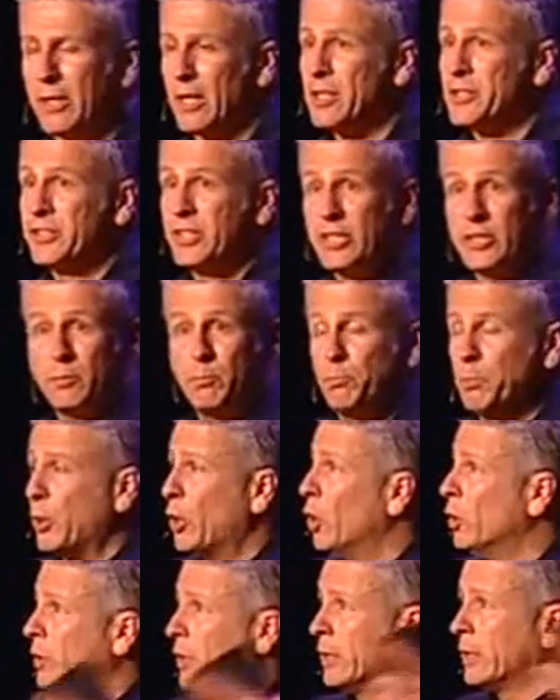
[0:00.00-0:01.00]
because this
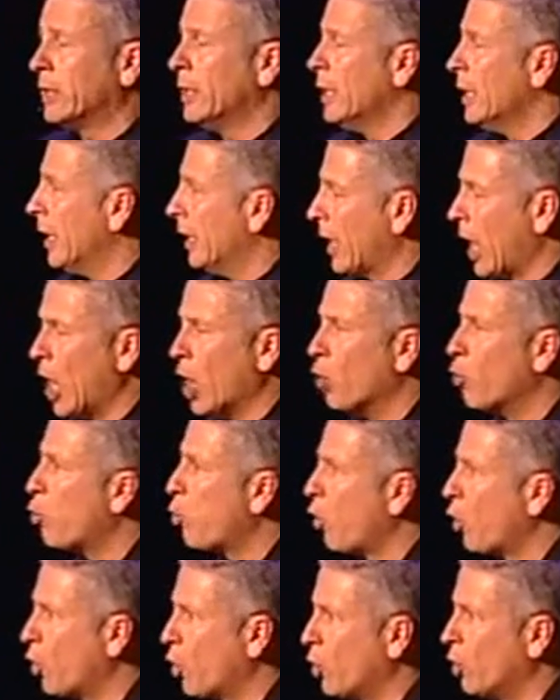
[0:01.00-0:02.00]
building and our
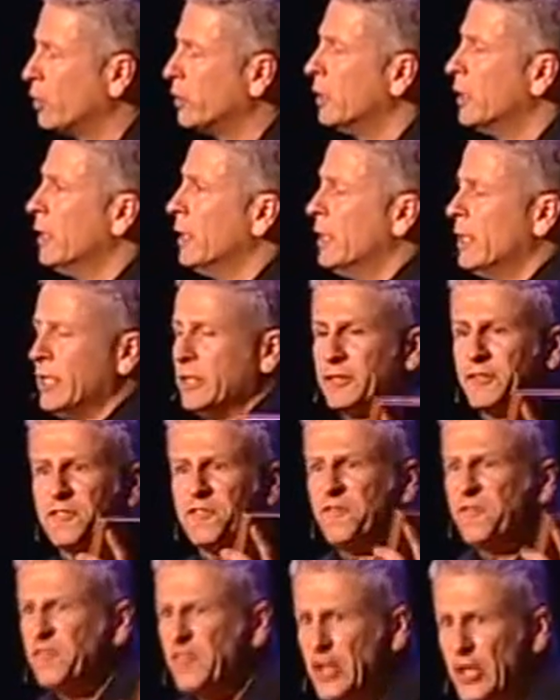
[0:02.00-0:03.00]
world
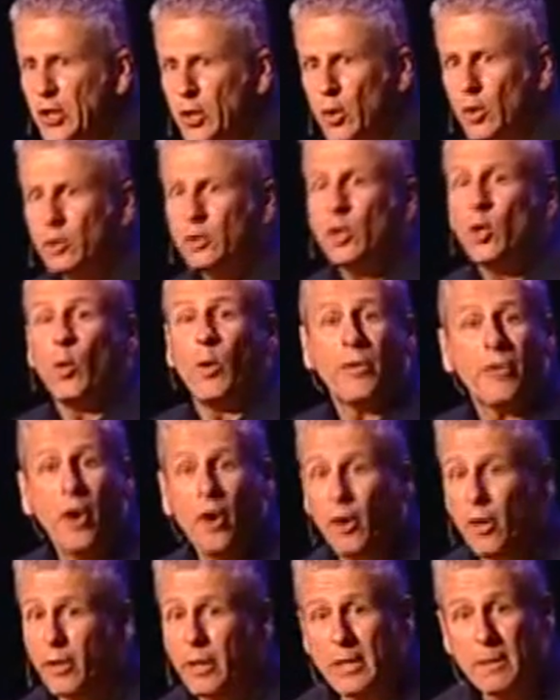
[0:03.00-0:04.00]
is filled with
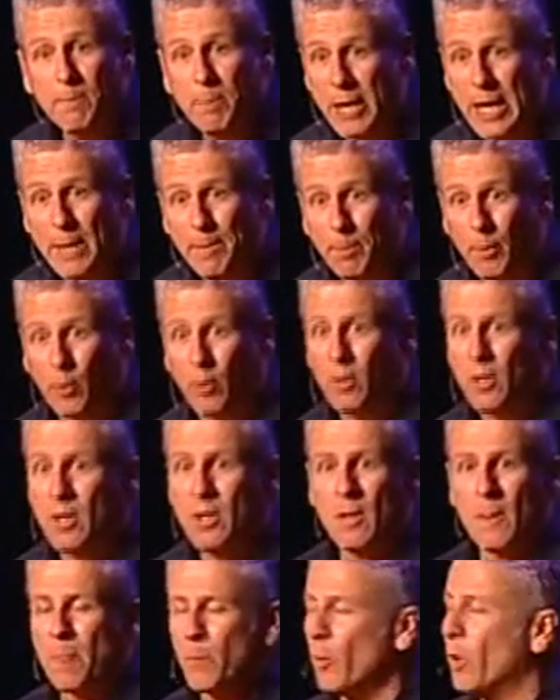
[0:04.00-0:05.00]
hurting people,
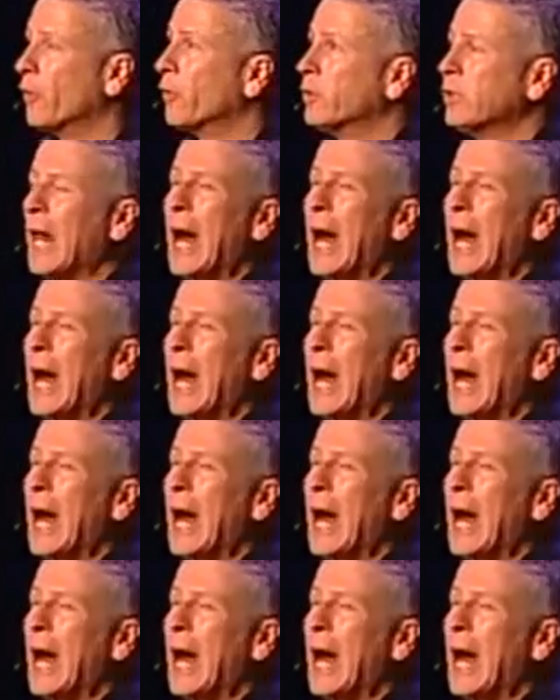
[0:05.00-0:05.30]
with